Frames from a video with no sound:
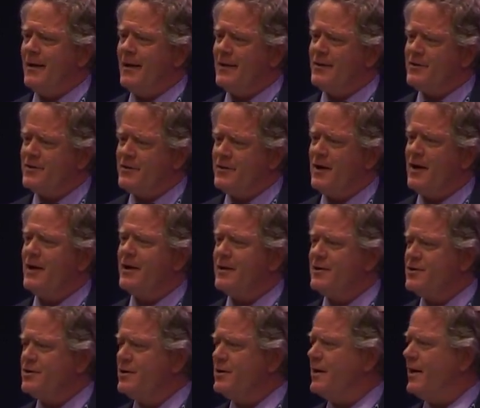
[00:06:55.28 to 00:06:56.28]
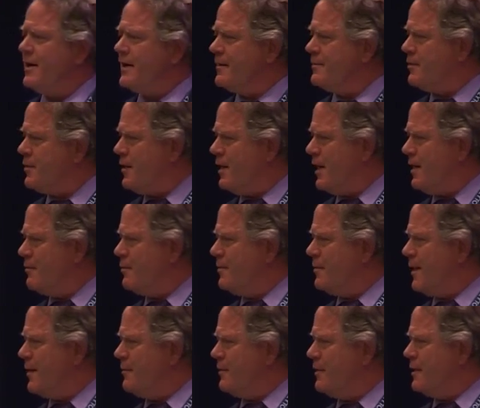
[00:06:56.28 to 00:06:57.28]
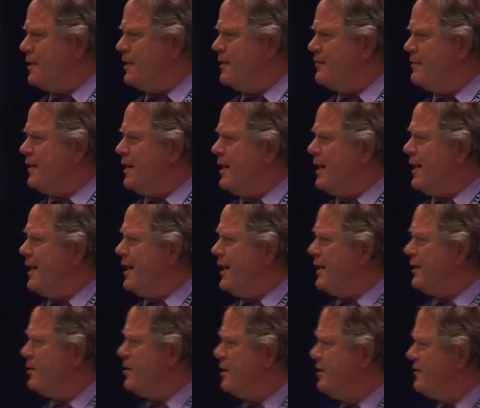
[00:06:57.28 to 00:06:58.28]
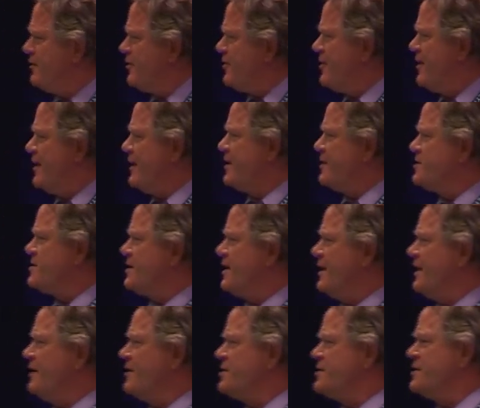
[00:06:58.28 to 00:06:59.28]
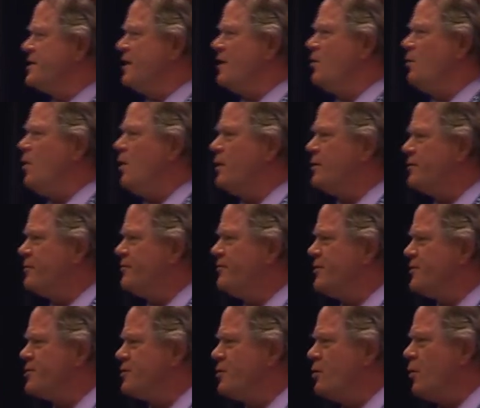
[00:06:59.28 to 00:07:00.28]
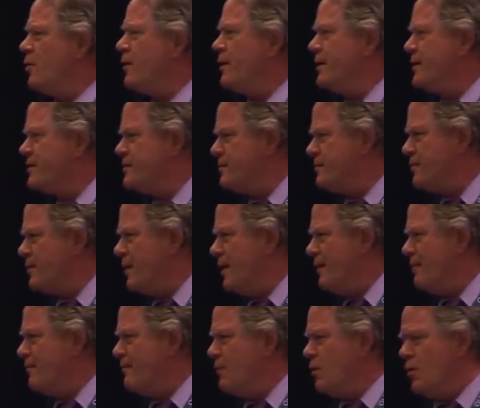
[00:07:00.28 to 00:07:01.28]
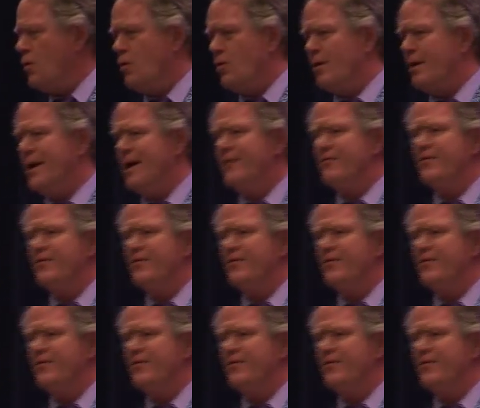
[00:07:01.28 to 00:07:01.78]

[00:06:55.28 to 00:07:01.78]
it's not a genetic problem, I believe. I don't even think it's a cell wall deficient organism problem or a